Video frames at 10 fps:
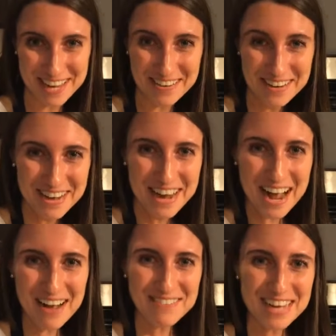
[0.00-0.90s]
So
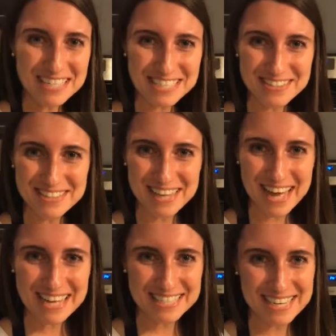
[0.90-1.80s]
I'm not doing
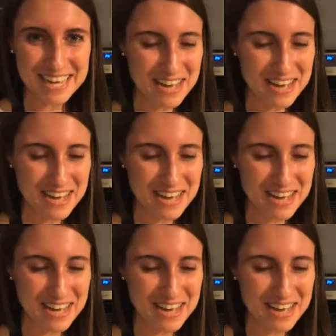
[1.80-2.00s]
that.